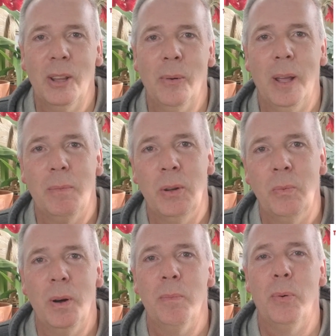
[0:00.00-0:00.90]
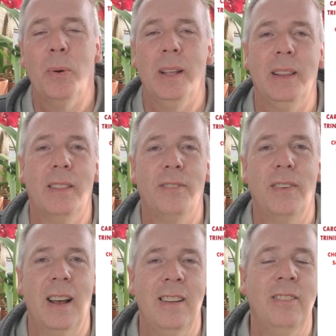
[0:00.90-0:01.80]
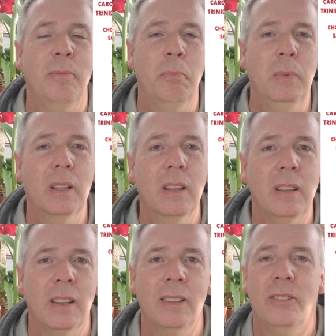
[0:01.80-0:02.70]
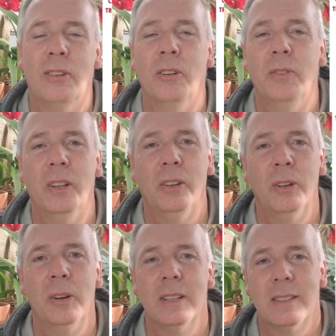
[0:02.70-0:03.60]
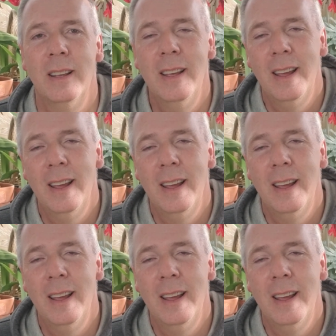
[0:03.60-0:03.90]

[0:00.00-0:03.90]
the way up to 1.5 million Scoville units.